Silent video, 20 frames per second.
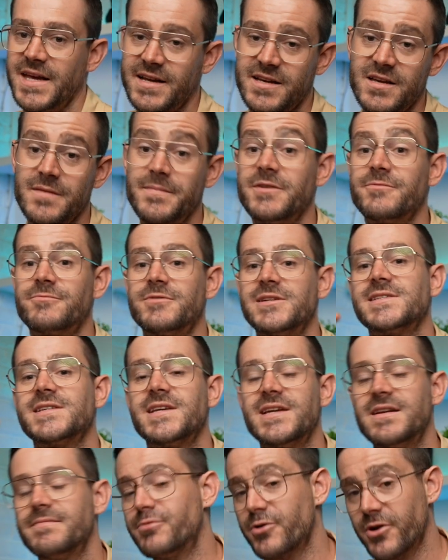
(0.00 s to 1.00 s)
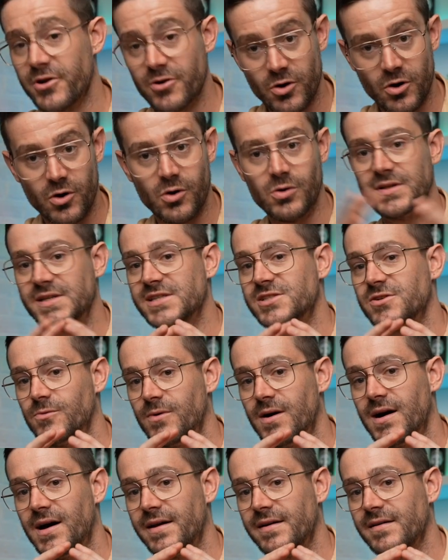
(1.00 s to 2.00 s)
It can be risky to put it all into
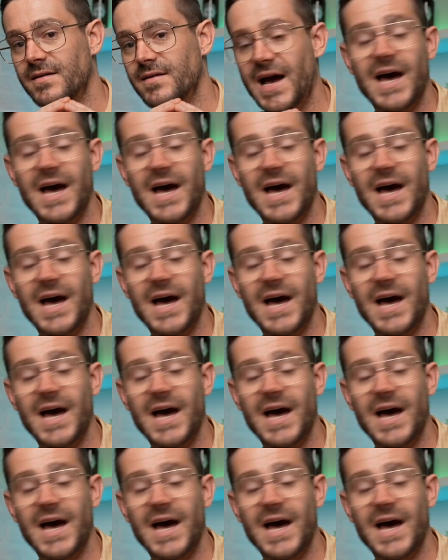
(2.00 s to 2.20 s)
one.